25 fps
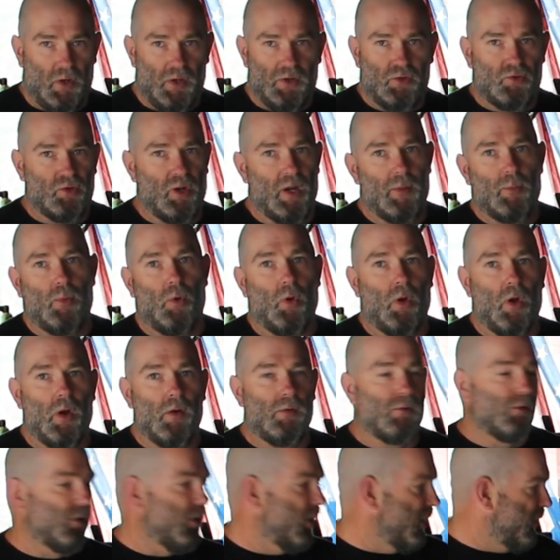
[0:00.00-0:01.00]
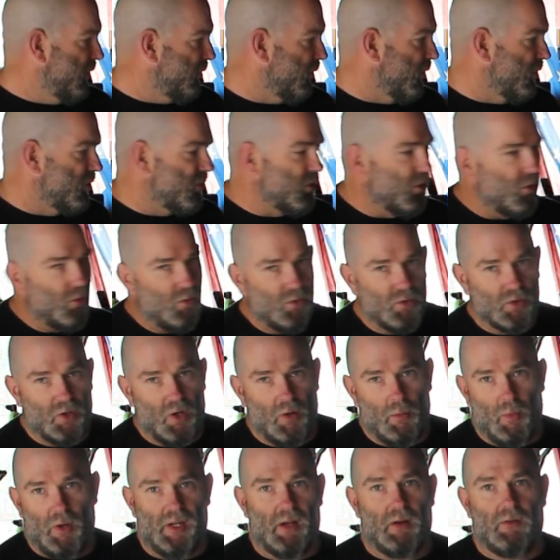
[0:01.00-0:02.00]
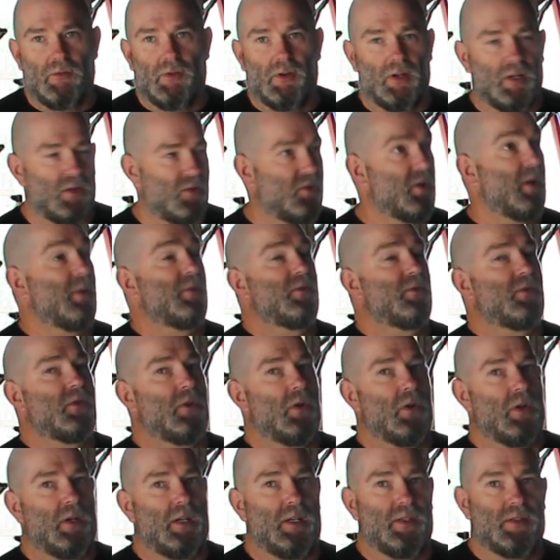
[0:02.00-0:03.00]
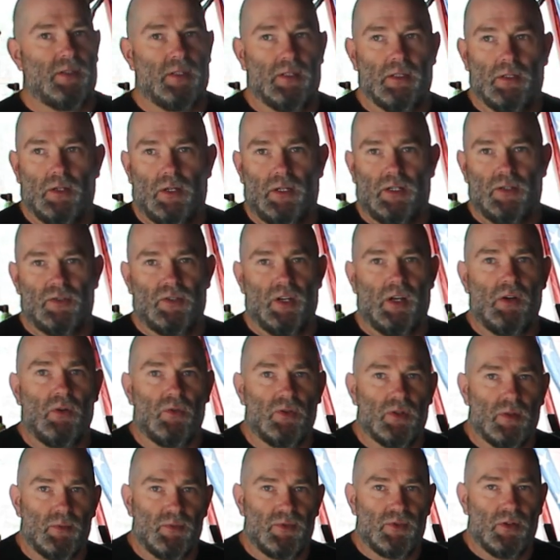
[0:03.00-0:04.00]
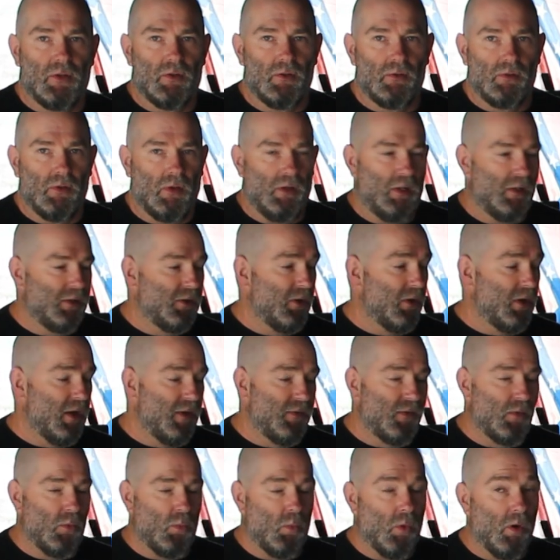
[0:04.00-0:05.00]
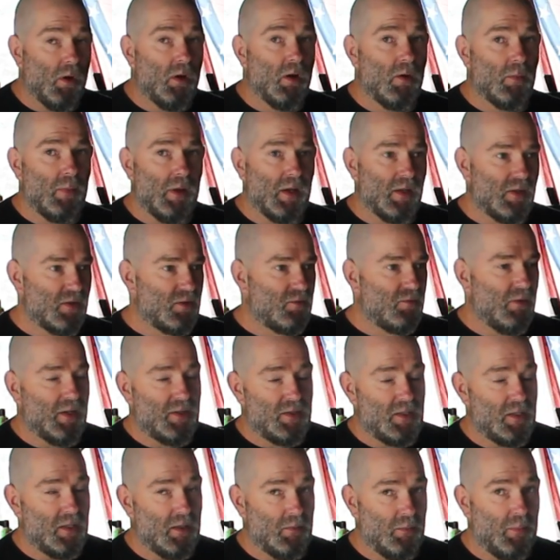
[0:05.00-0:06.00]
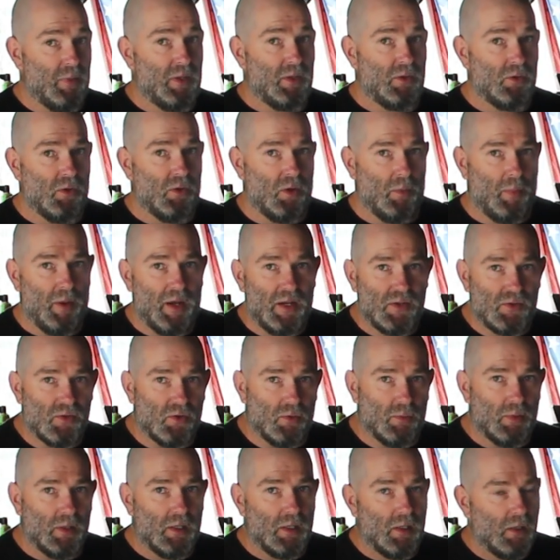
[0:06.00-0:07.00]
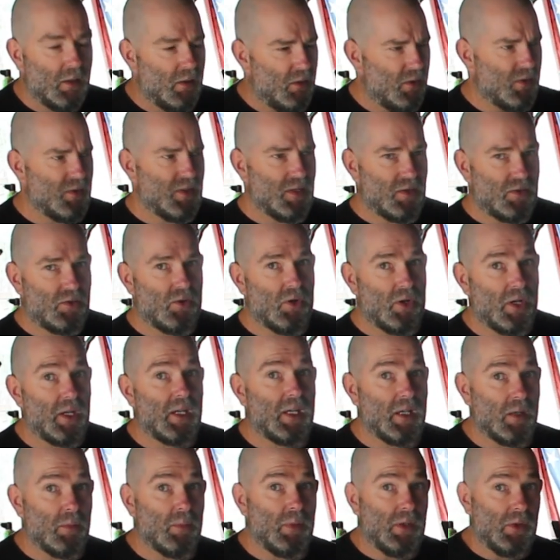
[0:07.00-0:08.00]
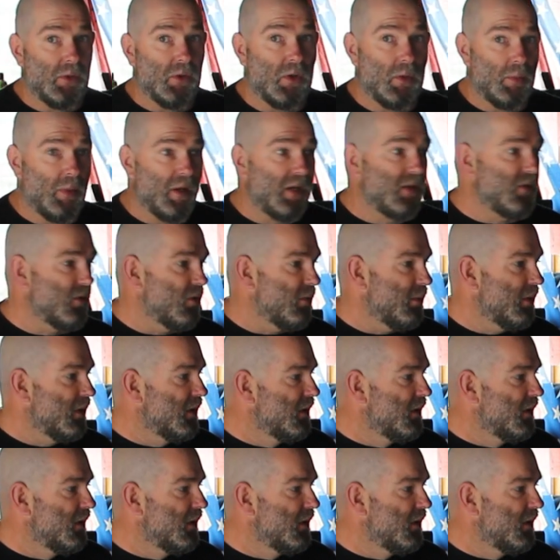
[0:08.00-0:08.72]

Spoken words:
drape all over it. I throw tools on it. My young fella jumps on it like it's like a jungle gym, so I don't have to worry about scratching a big dollar paint job, because it's going to get a big dollar paint job.